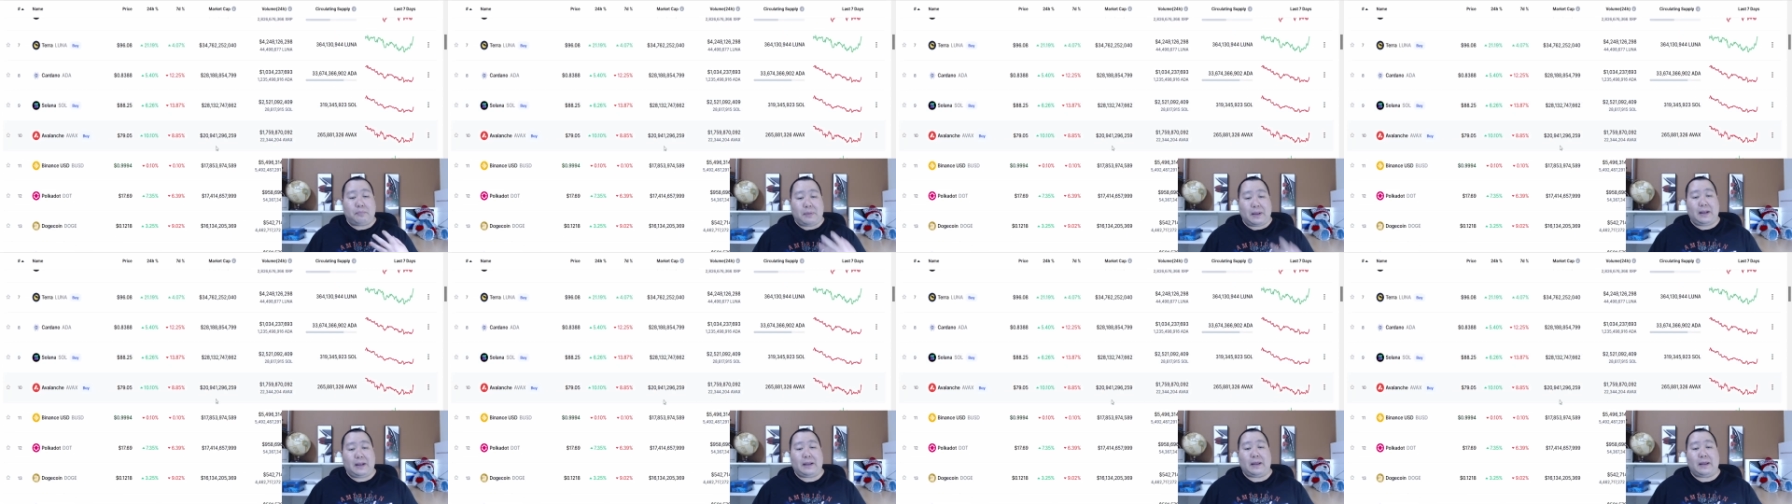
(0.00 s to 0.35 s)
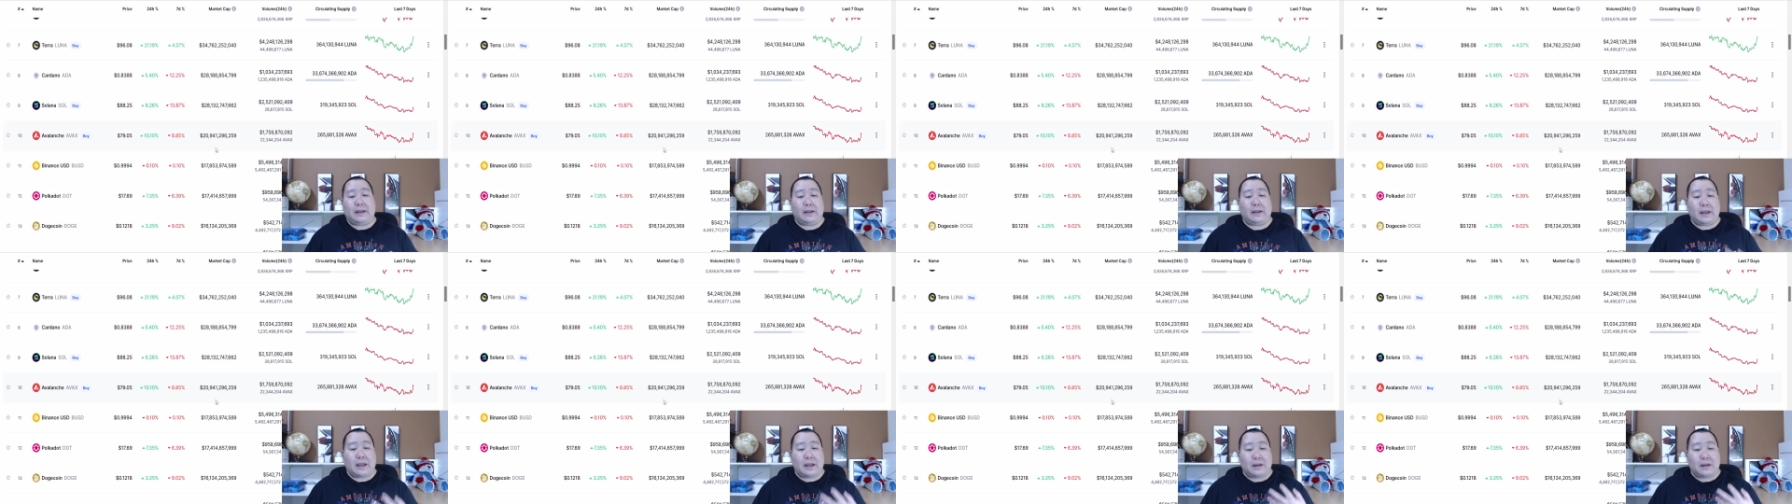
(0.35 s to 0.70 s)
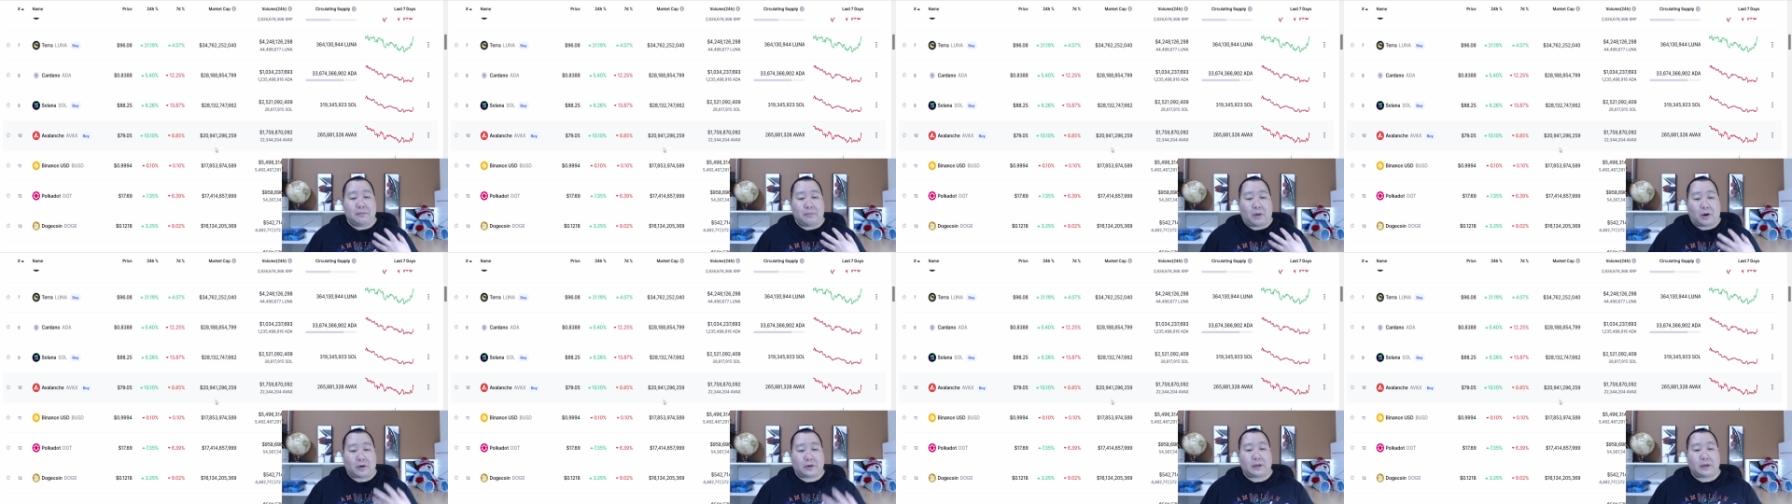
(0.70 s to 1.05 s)
billion in
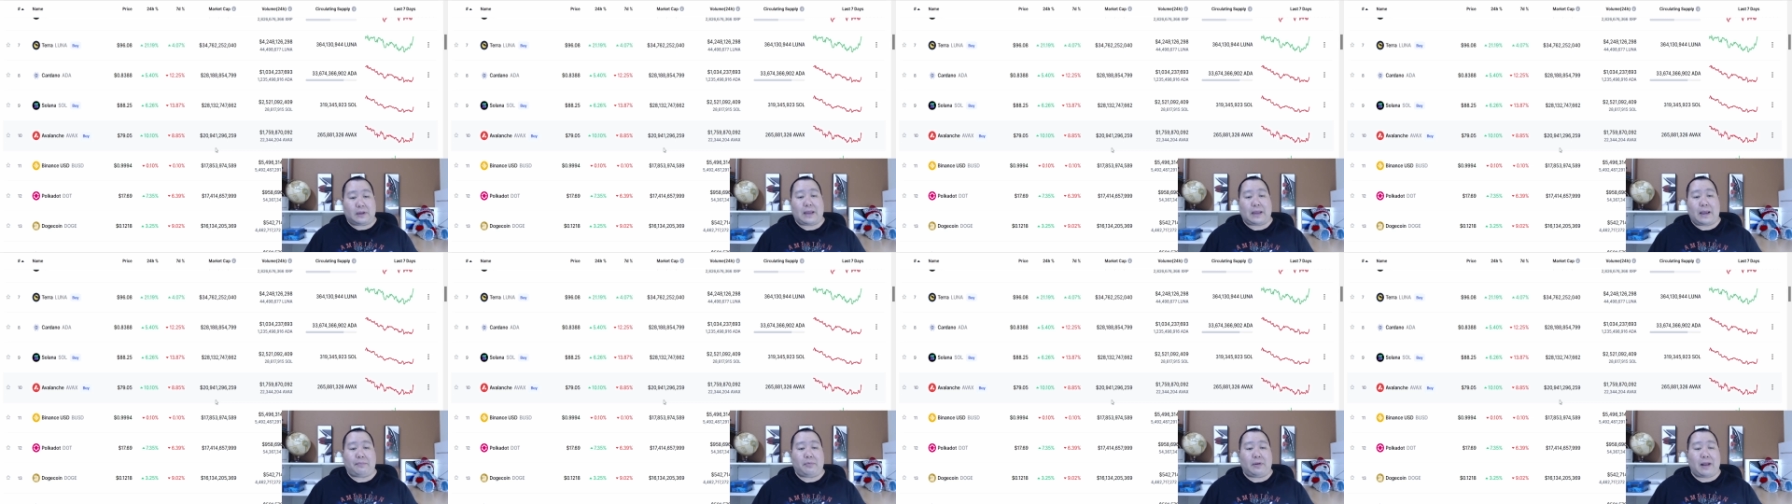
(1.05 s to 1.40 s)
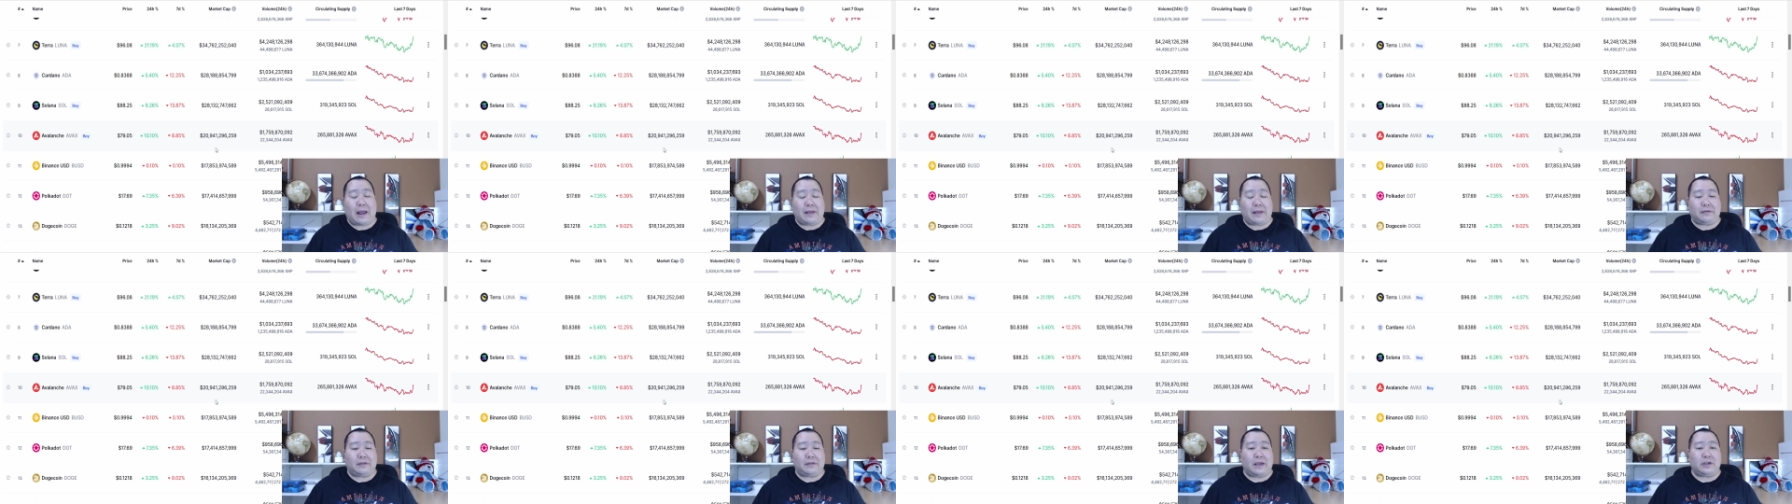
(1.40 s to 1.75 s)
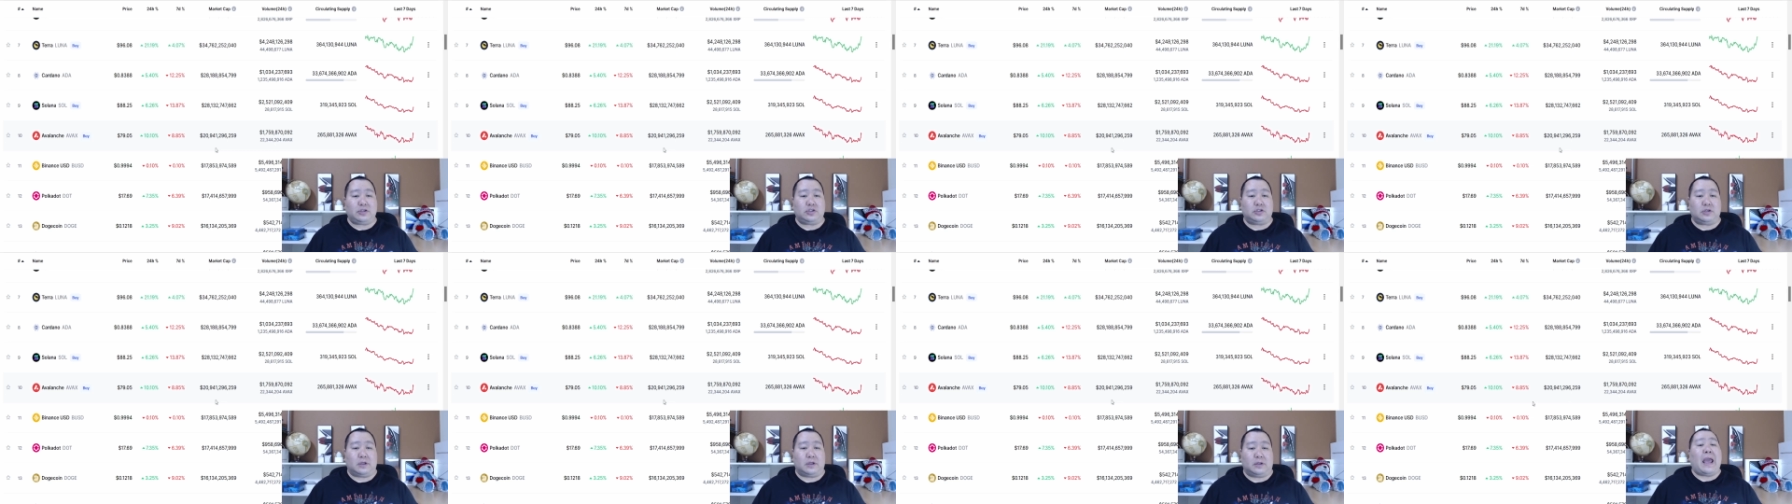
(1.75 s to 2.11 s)
market
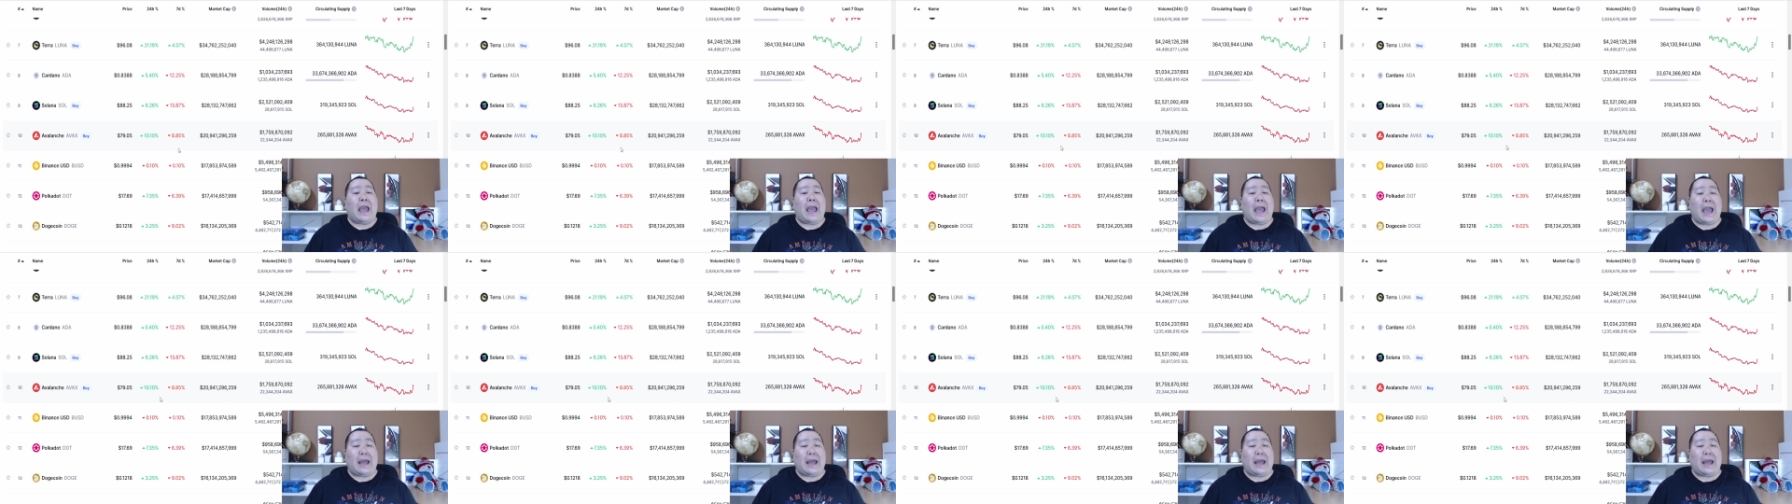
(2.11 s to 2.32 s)
capitalization